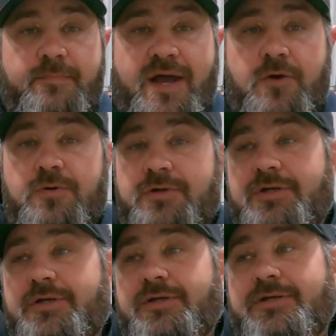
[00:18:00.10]
them out,
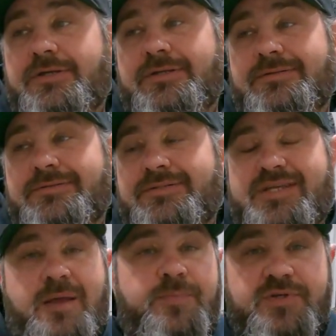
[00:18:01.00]

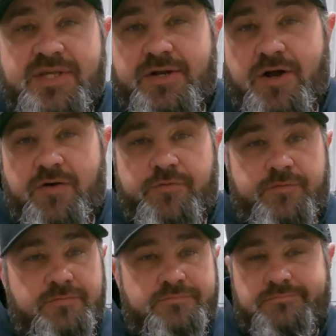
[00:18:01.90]
10% off.